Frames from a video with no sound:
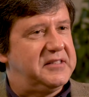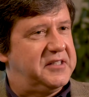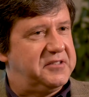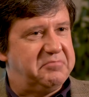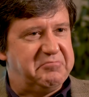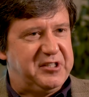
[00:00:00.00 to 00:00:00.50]

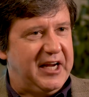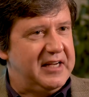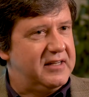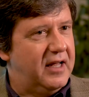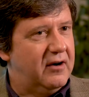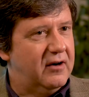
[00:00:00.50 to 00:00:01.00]
It's a
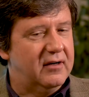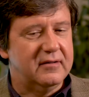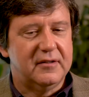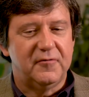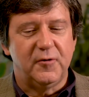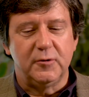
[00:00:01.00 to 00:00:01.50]
chicken
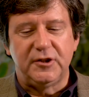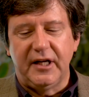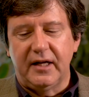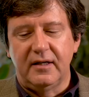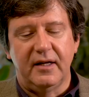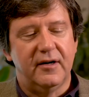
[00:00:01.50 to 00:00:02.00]
dinner, full
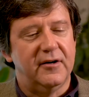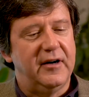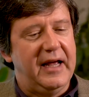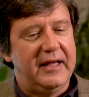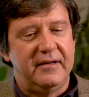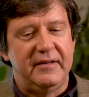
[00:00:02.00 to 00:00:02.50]
chicken dinner,
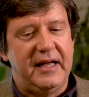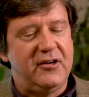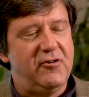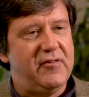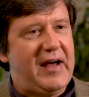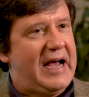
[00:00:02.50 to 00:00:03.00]
and then
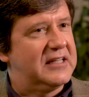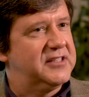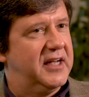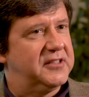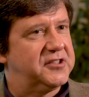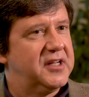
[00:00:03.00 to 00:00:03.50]
you have
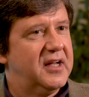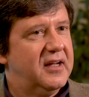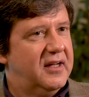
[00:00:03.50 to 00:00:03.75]
access